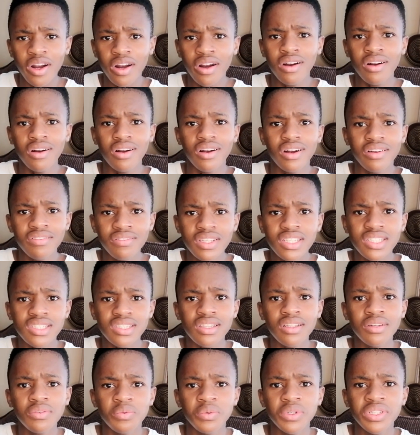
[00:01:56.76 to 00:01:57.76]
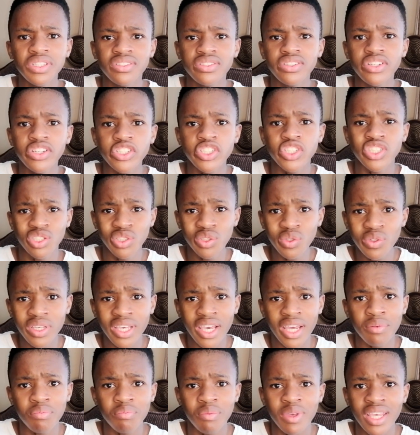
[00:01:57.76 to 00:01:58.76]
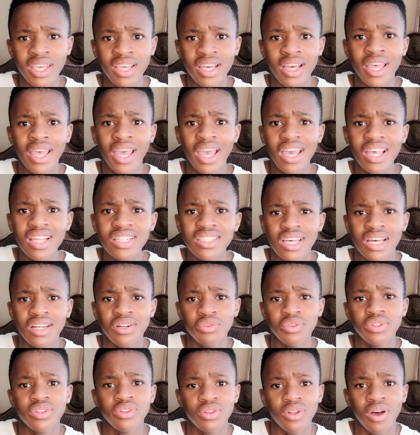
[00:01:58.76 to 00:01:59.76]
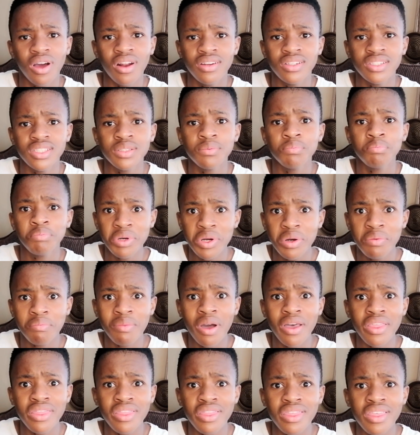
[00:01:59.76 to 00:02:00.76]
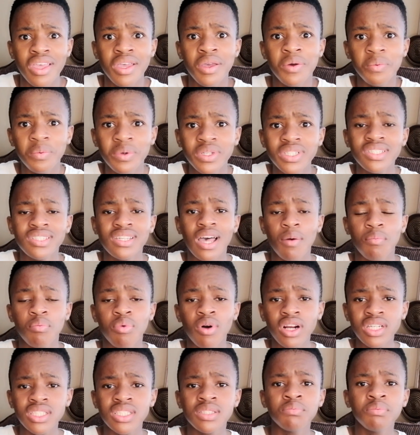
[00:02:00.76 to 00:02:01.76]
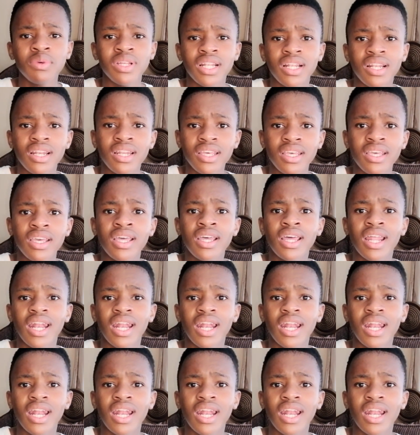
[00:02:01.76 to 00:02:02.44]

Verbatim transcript: On Livingston Research, you can make $800 per month, which is approximately